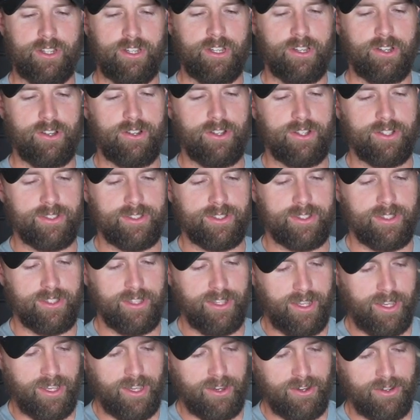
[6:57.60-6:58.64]
here is the
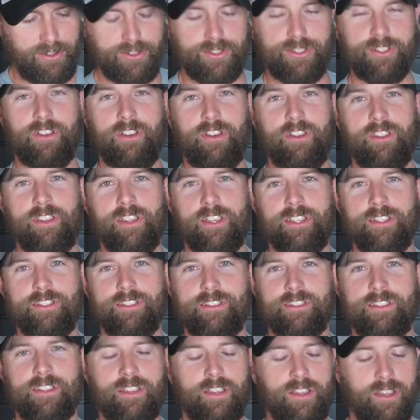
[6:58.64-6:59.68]
gears on
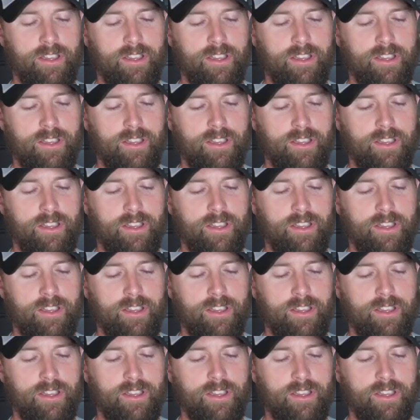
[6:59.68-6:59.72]
this.